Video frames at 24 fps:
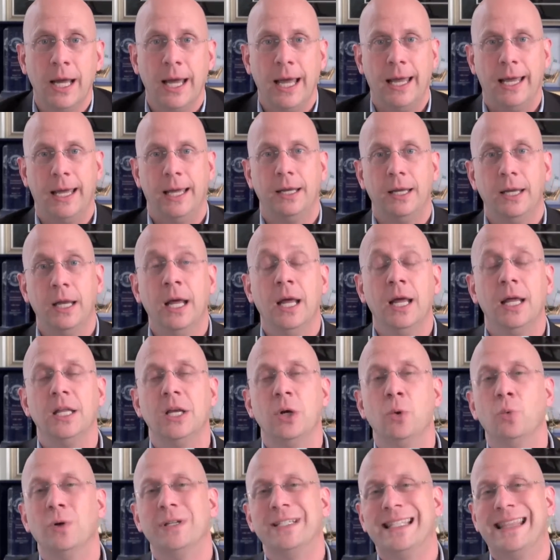And
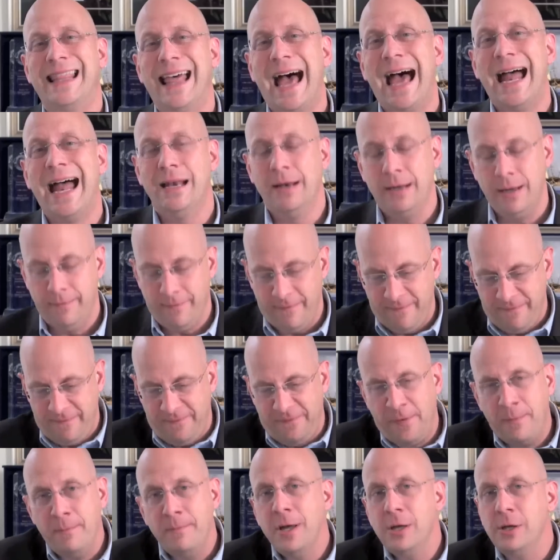it was that
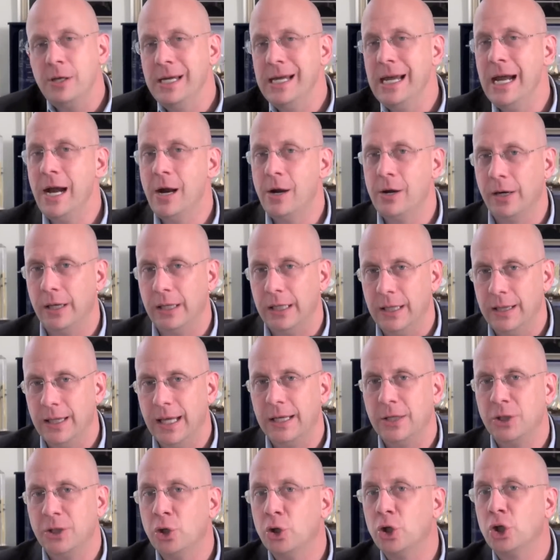familiarity
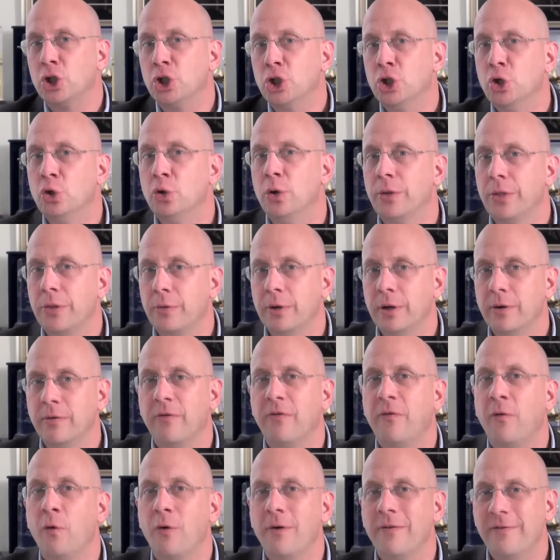that took 2 or 3 or
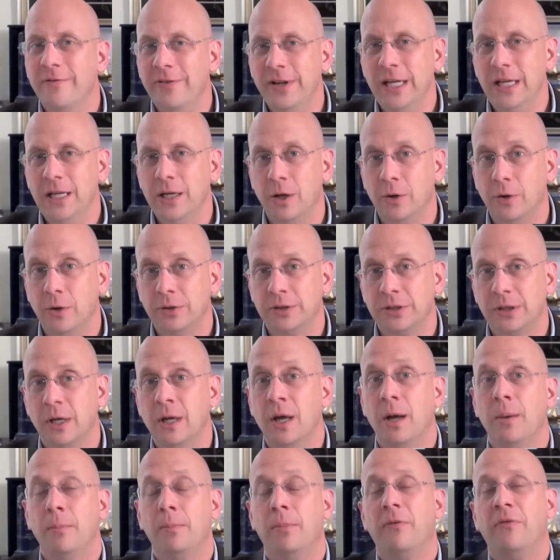4 videos
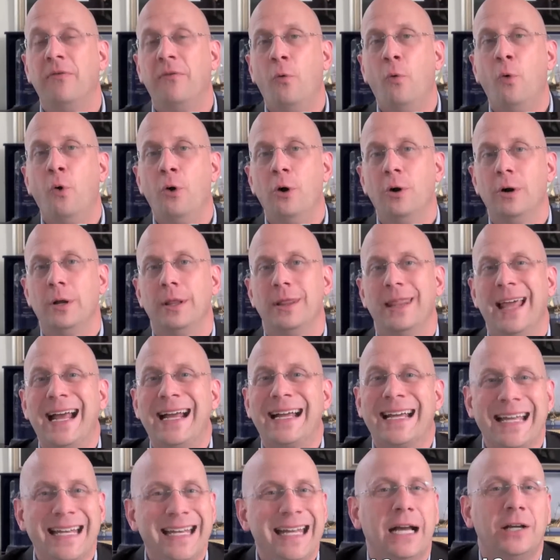before that
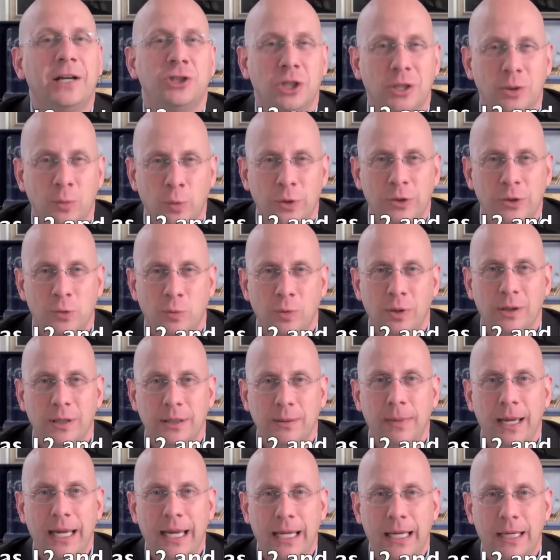connection was really
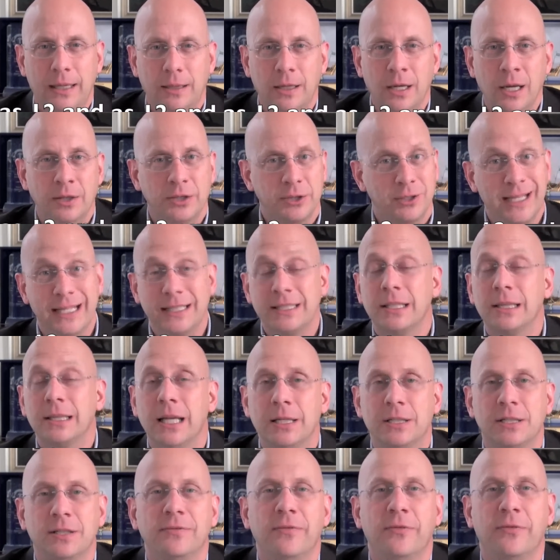made. So that's a
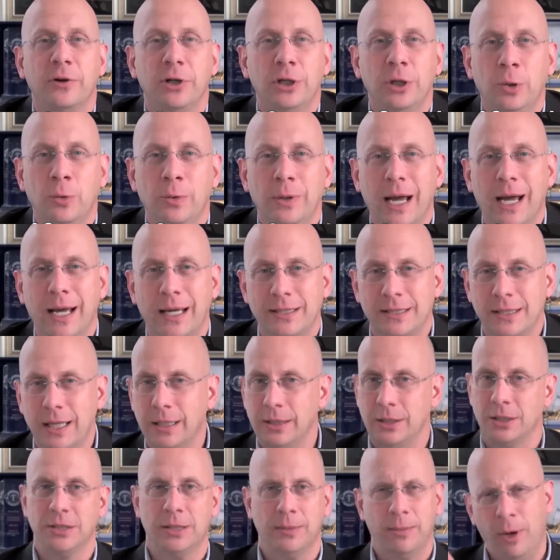lesson for you and I. It's not
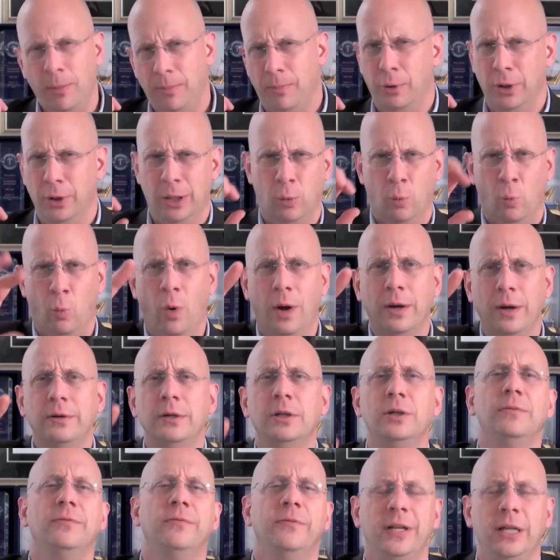just about putting
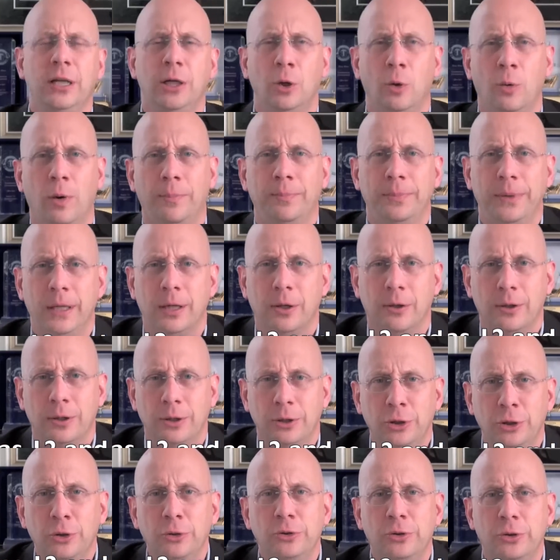one video up there on
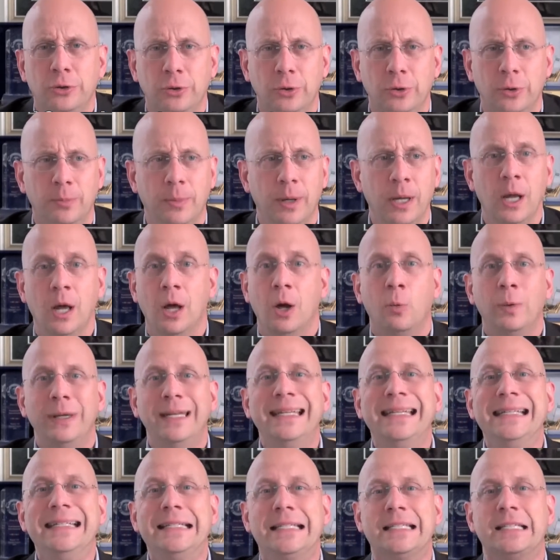YouTube. We
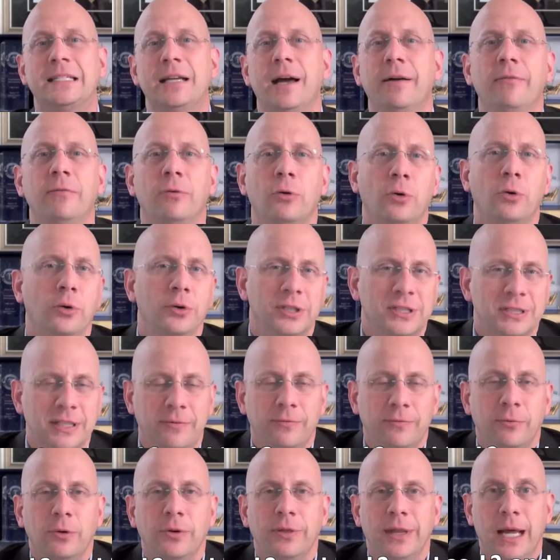need several
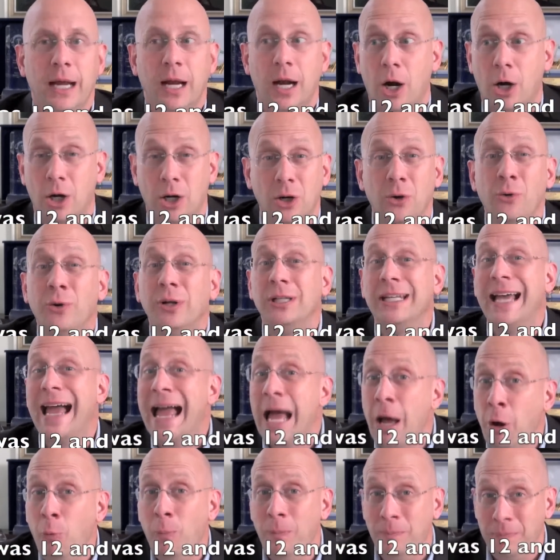that are going to
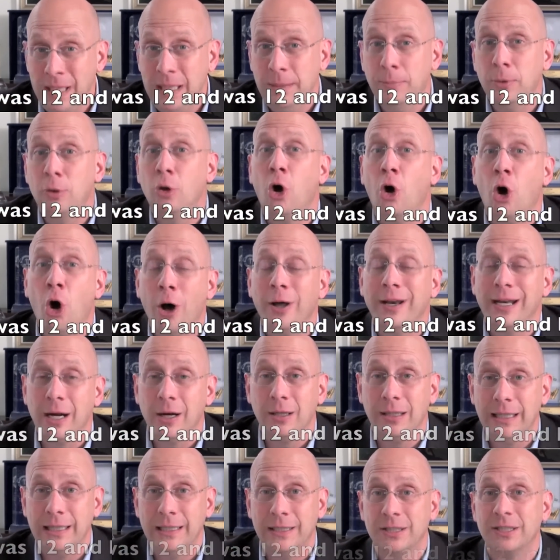help people on our
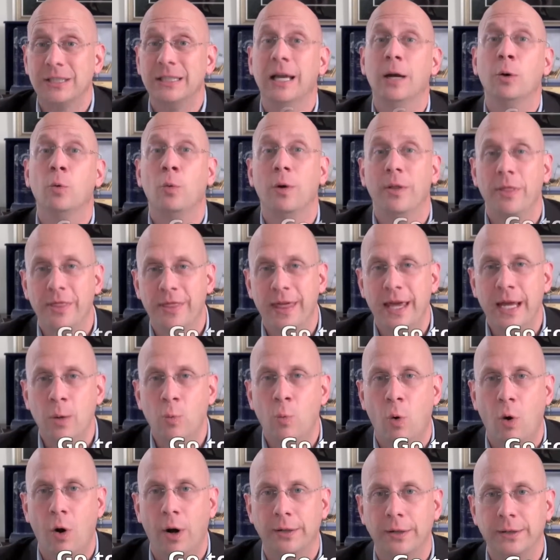list get what they
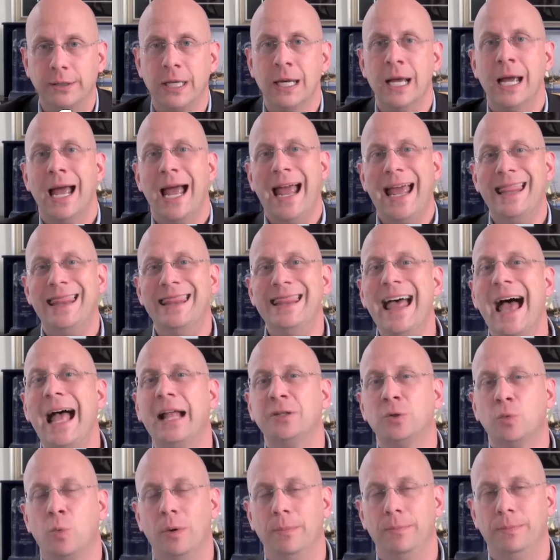want. And
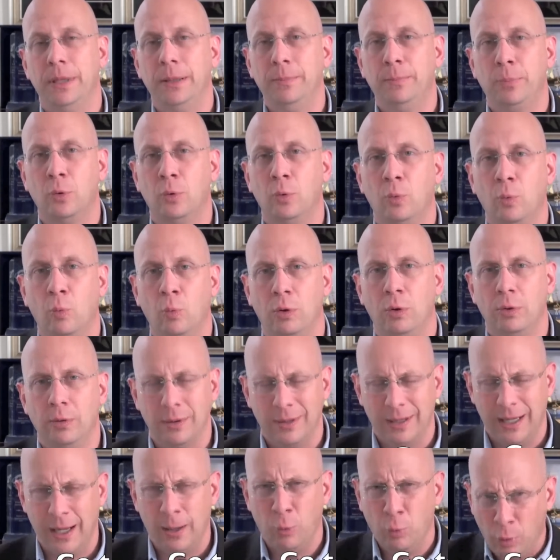that's what people will
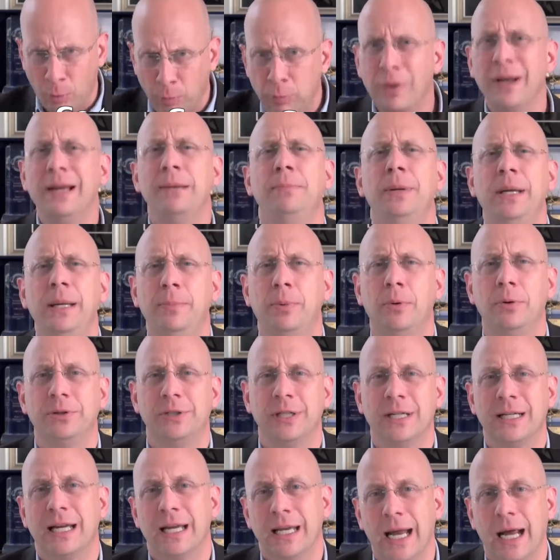bring people
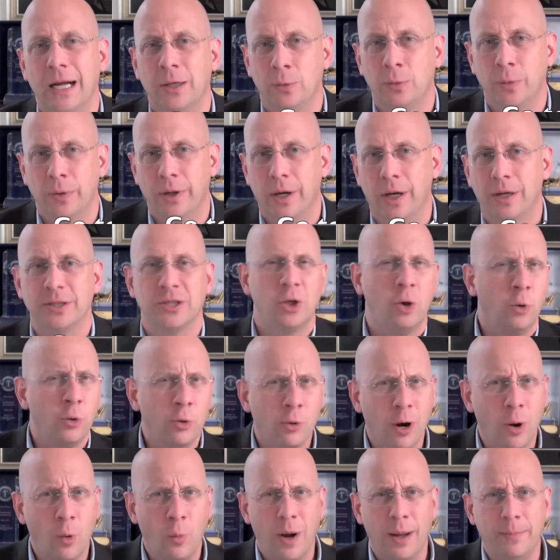to connect with us, go to
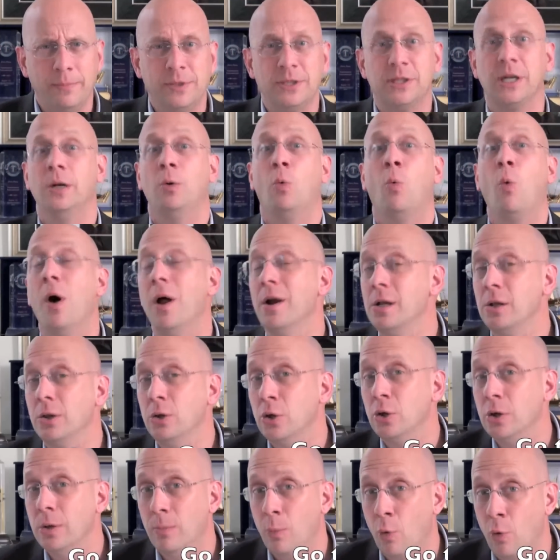our website, want to
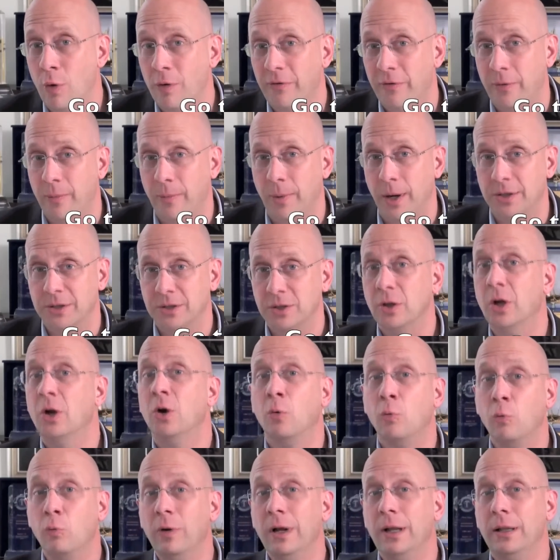learn more from us.
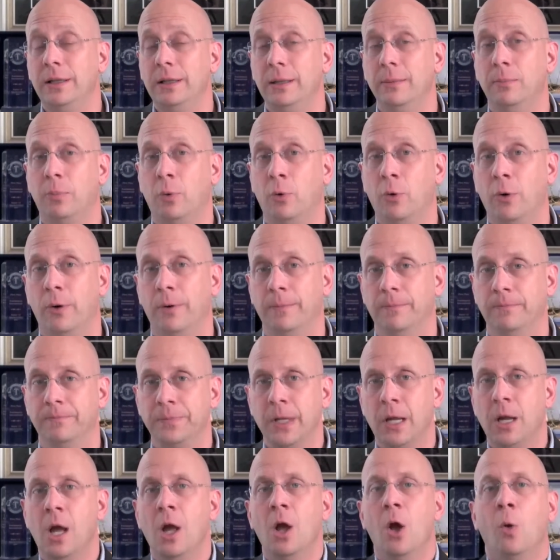Really important.
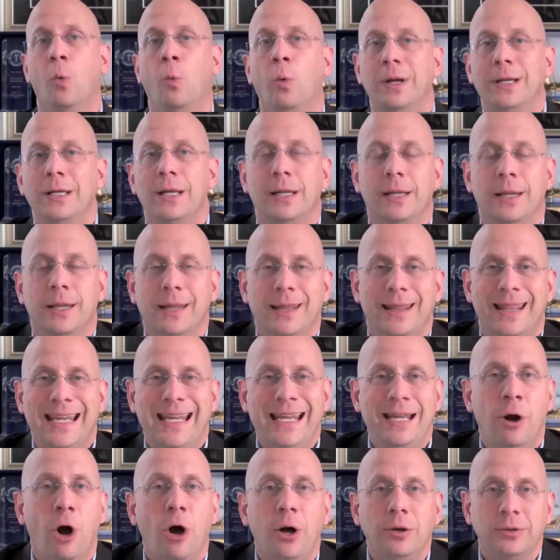What
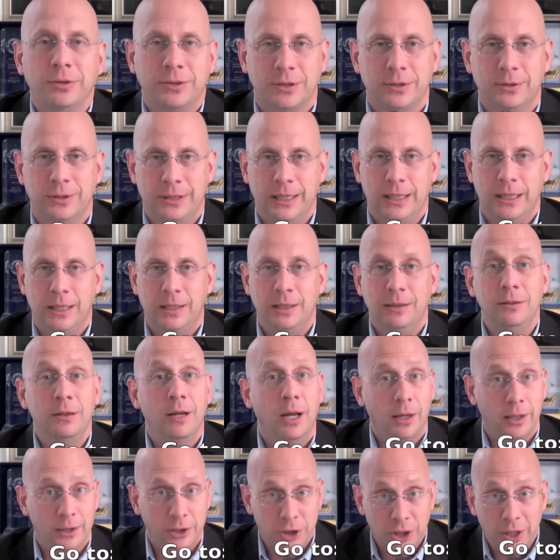they also did,
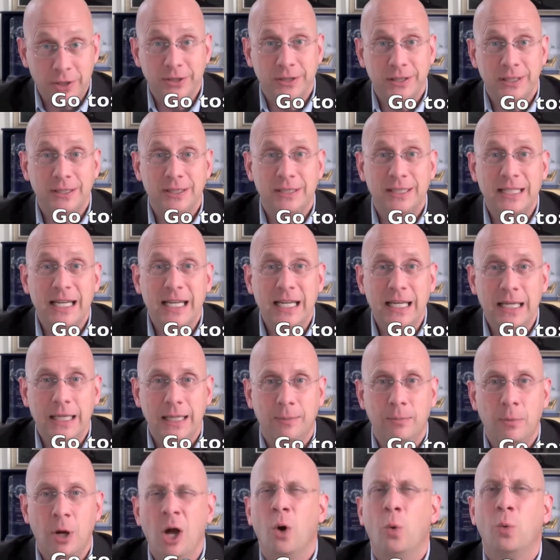Justin's
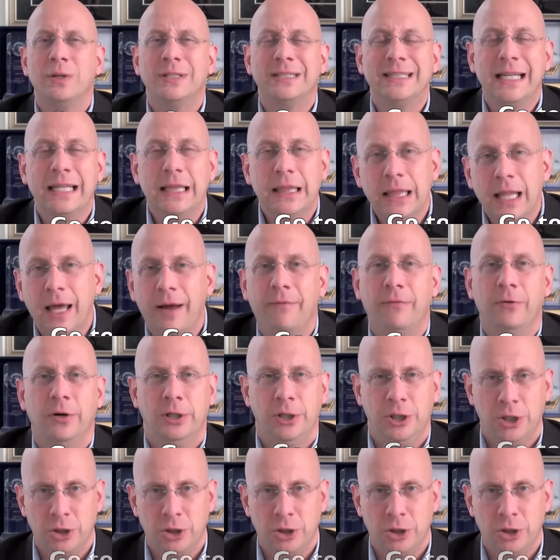team, was they leveraged